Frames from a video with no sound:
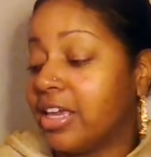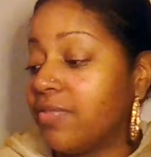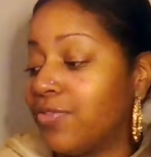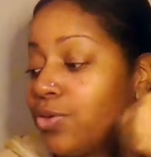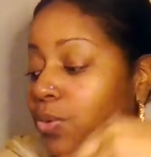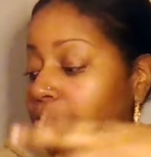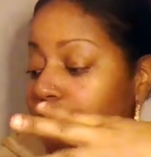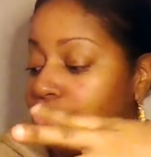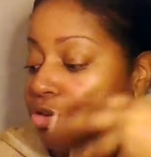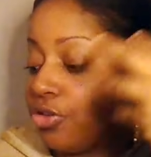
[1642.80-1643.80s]
give you
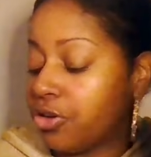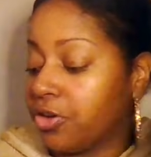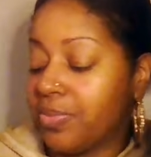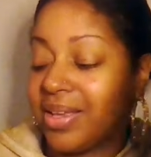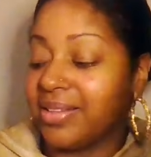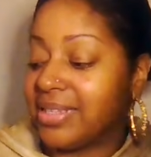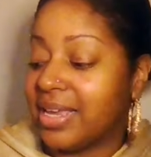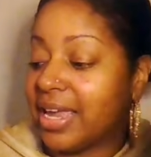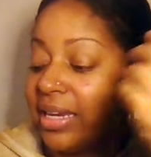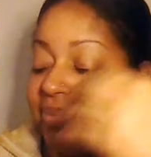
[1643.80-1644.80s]
what you deserve because
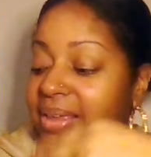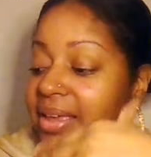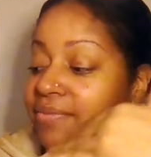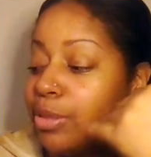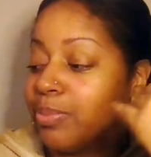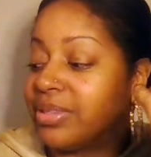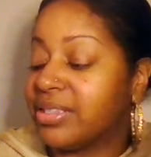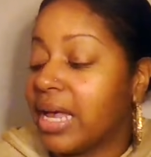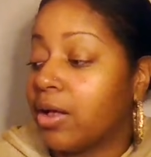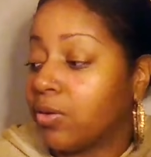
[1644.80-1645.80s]
they can't even give
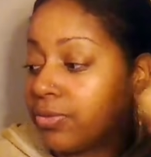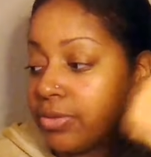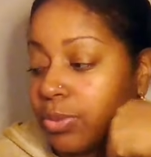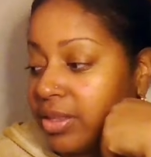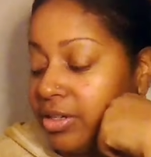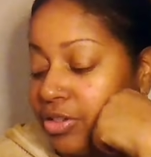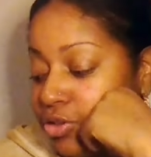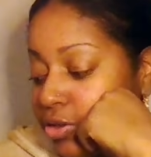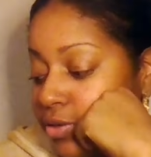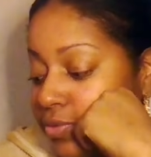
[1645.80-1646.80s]
themselves what they
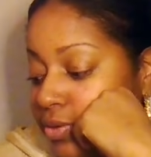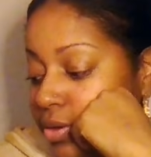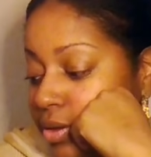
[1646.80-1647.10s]
deserve.